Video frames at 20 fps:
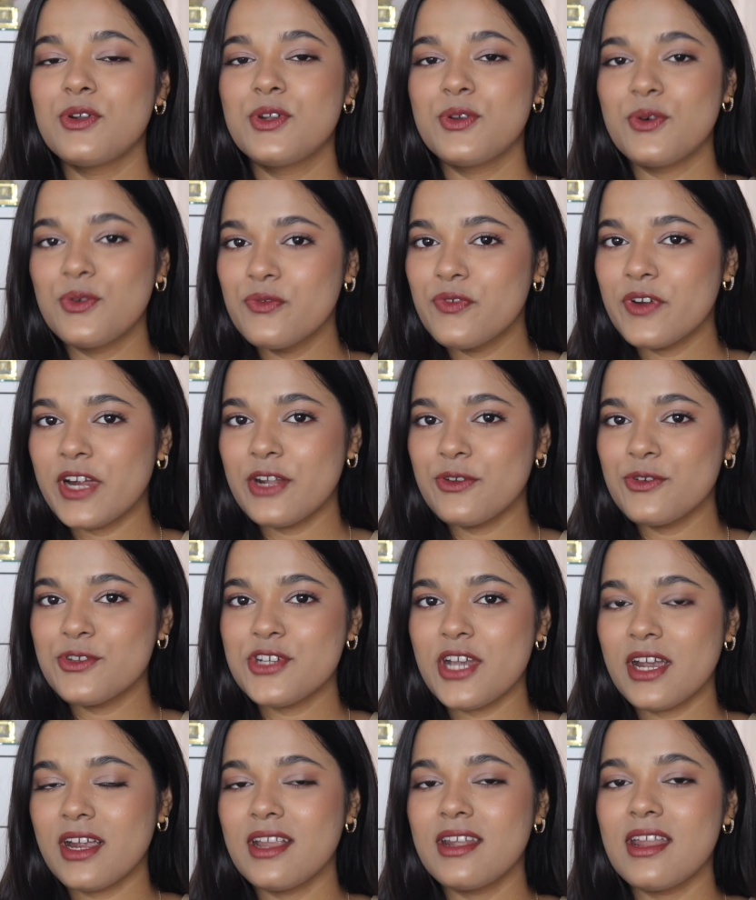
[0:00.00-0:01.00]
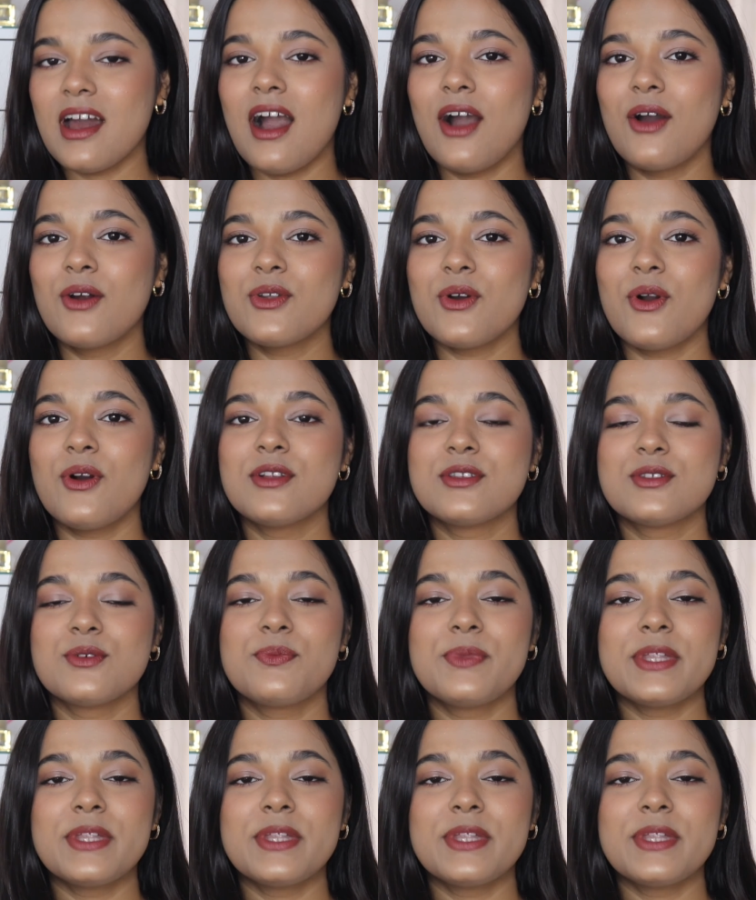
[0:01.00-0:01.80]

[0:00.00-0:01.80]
Don't forget to check it out. Also,